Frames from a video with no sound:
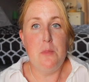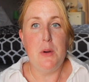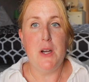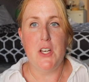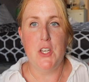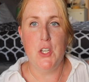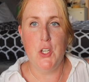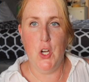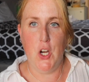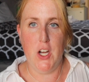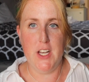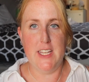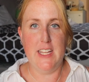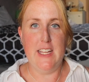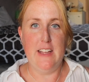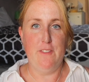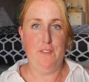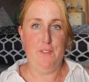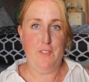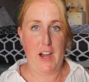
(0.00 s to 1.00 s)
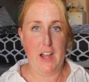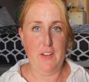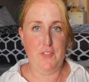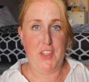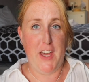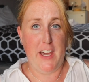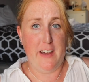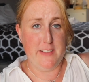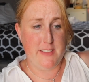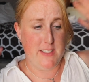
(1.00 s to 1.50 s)
but not in
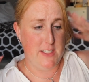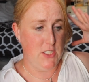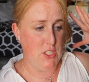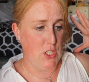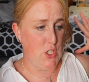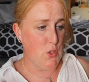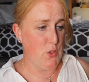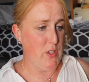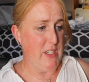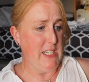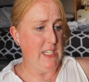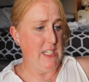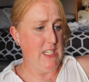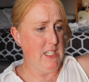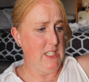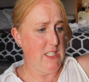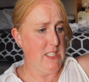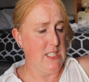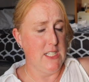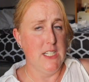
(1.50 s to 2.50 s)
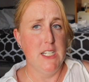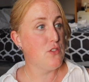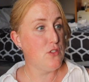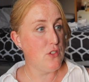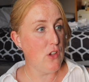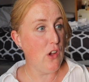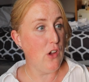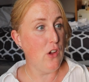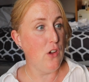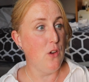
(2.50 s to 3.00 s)
5,000 degrees.
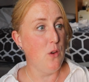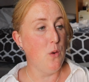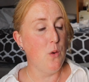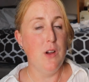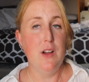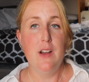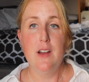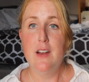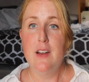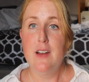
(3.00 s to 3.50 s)
So,